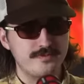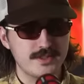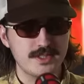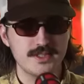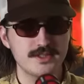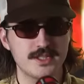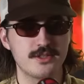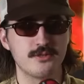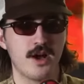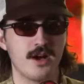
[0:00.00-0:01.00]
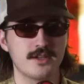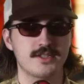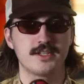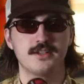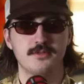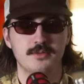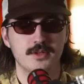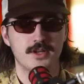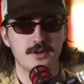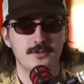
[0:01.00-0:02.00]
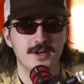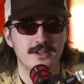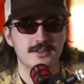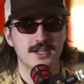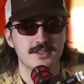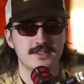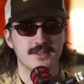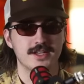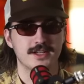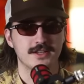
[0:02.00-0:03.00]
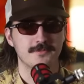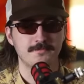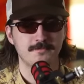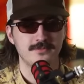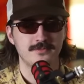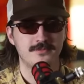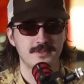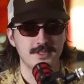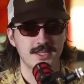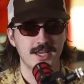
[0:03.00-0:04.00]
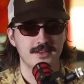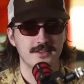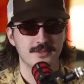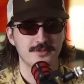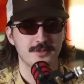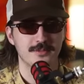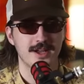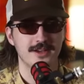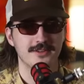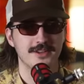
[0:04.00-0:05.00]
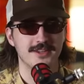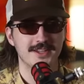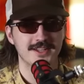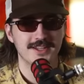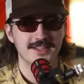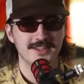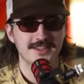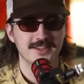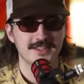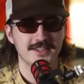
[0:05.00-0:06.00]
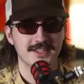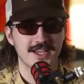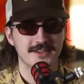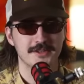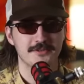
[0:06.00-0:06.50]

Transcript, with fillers: This rocks, and it will go well next to the Gandalf the Brown the, the Gandalf hot